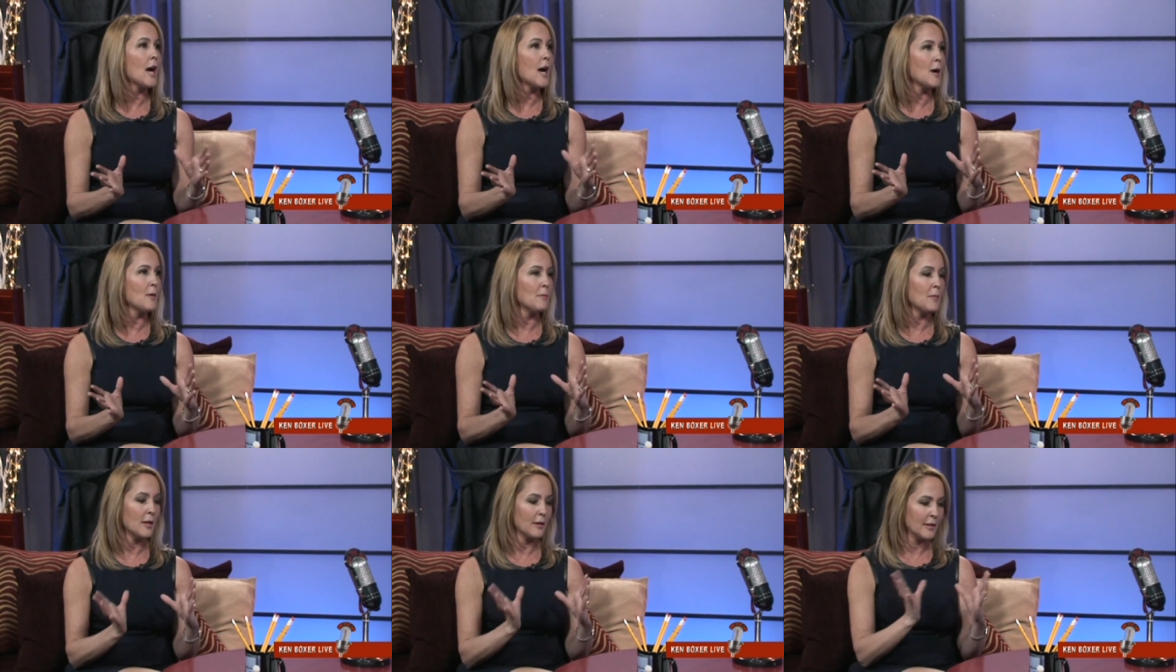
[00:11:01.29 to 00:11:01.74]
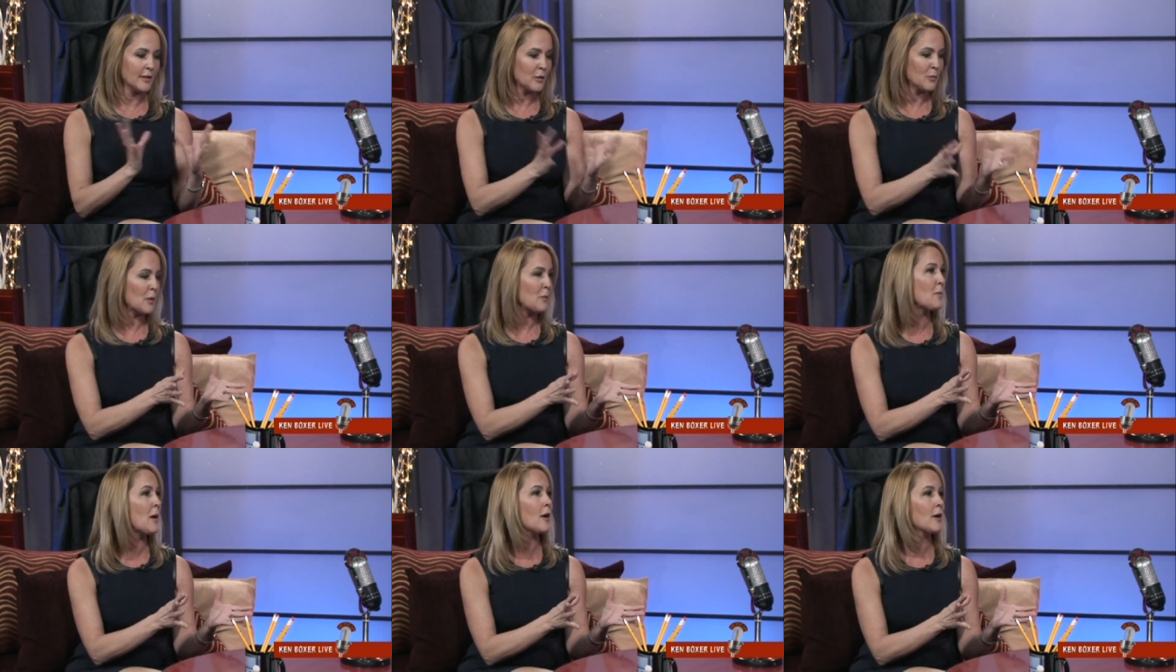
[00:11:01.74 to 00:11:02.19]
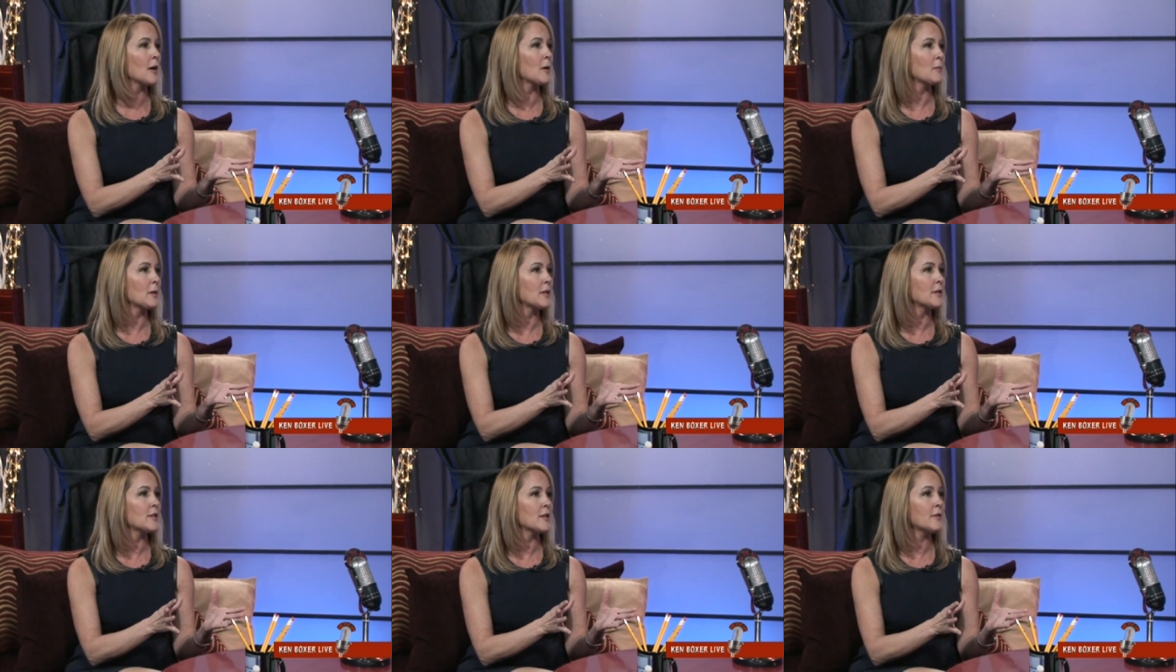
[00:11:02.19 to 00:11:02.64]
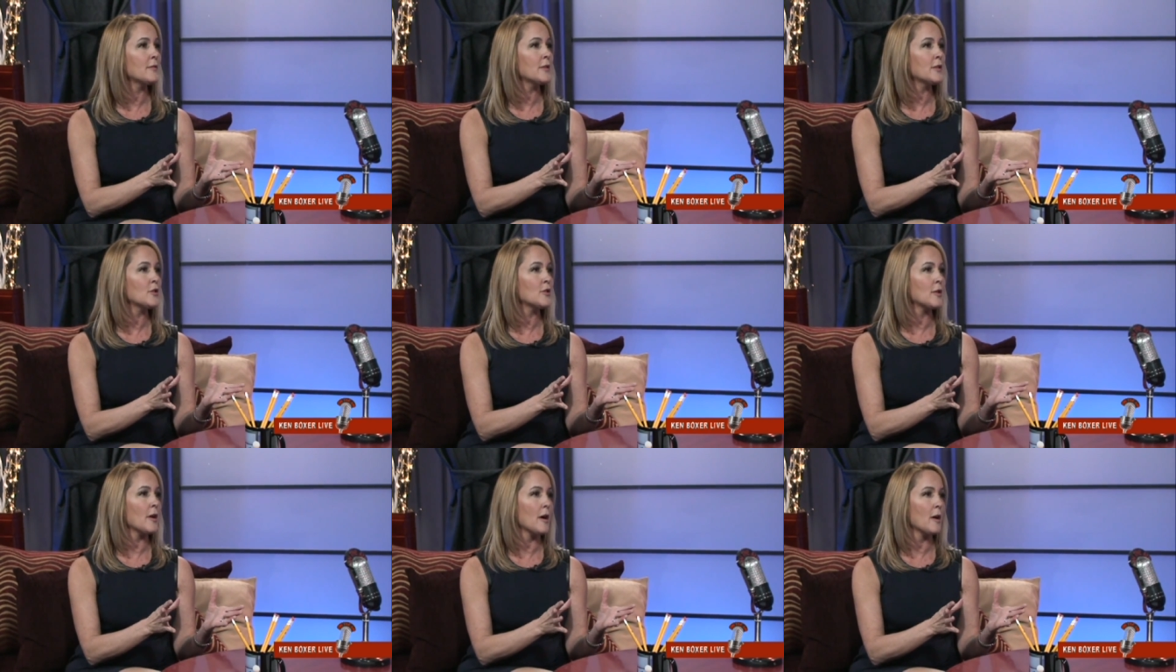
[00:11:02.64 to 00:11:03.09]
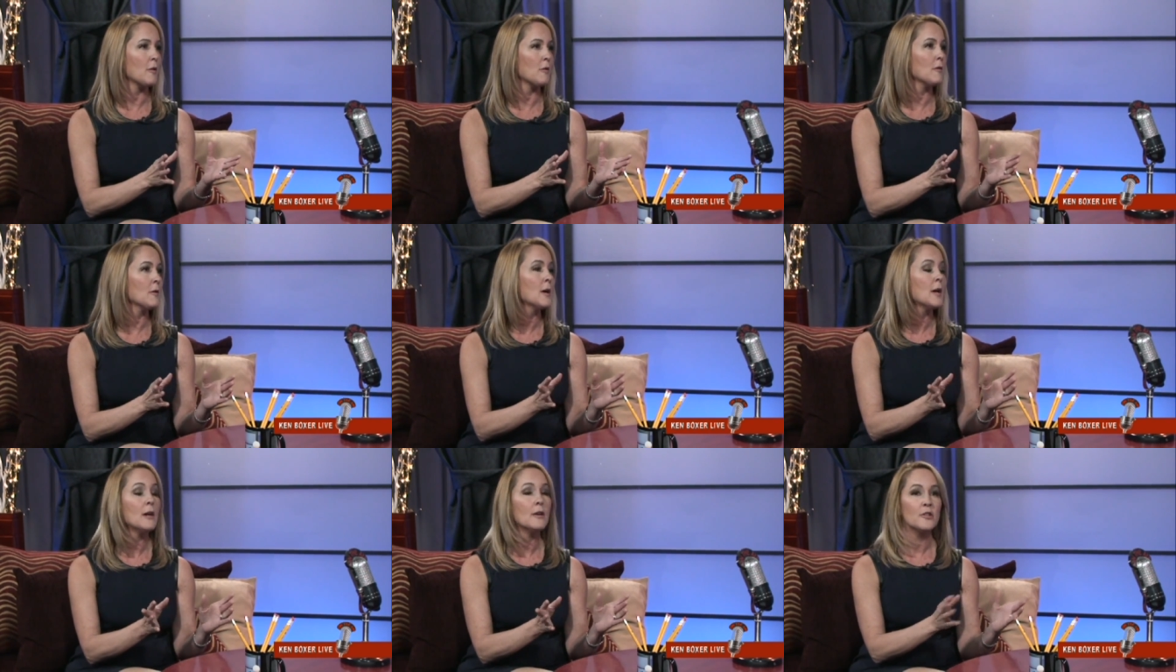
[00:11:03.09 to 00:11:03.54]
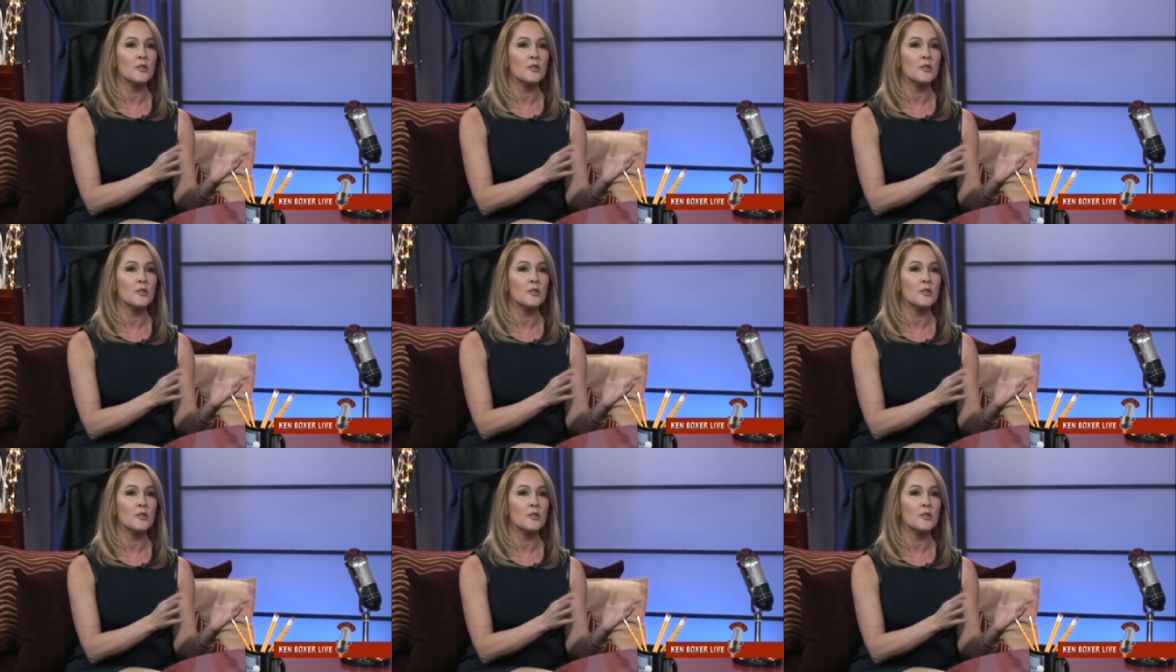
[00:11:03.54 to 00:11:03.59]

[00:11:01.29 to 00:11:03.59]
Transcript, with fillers: um, Elizabeth Montgomery did the show,